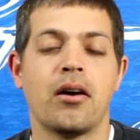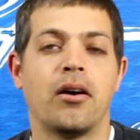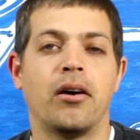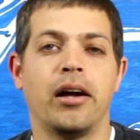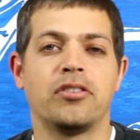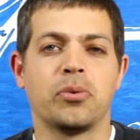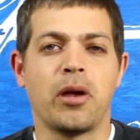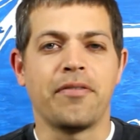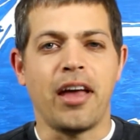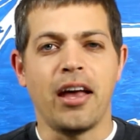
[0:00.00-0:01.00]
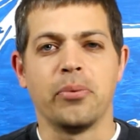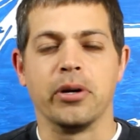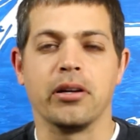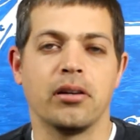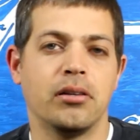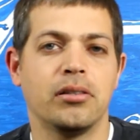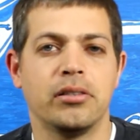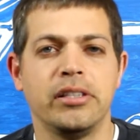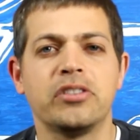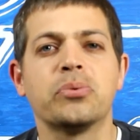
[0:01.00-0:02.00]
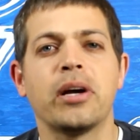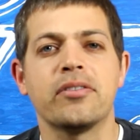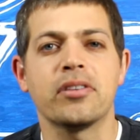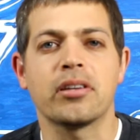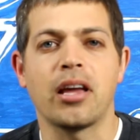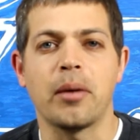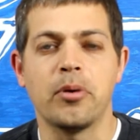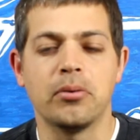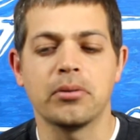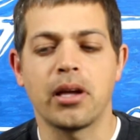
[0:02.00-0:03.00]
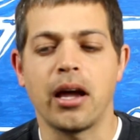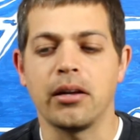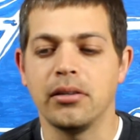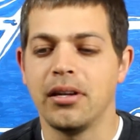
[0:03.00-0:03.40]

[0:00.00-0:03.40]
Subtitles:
All right, so we have Edwin. He's a racing camel, okay?